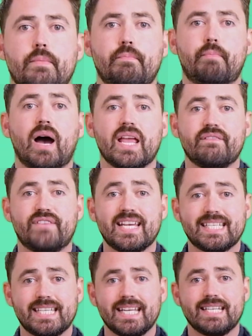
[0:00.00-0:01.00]
By
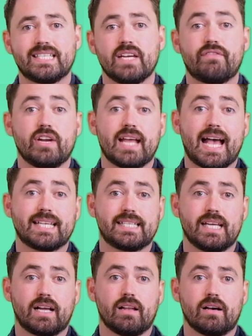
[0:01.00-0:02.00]
investing in different
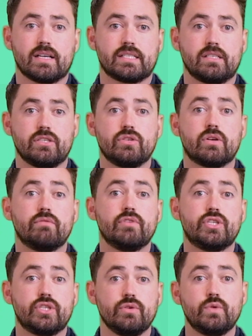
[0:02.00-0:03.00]
asset classes, you can
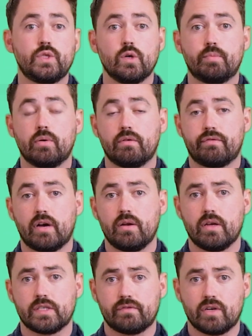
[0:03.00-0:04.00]
reduce your
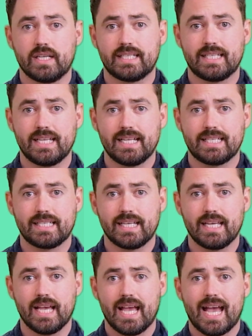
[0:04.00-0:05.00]
portfolio's
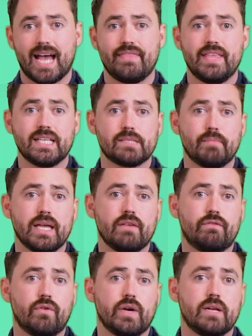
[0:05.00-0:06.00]
volatility, and this may
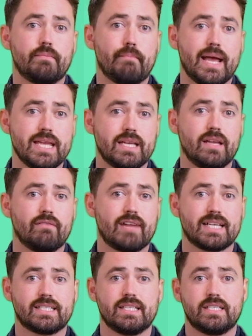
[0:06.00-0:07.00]
avoid making
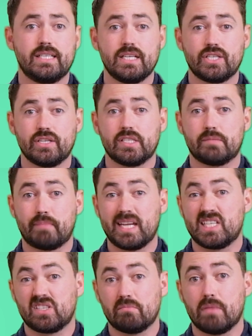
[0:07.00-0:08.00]
rash decisions
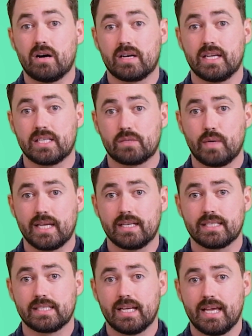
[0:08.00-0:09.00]
based on market swings.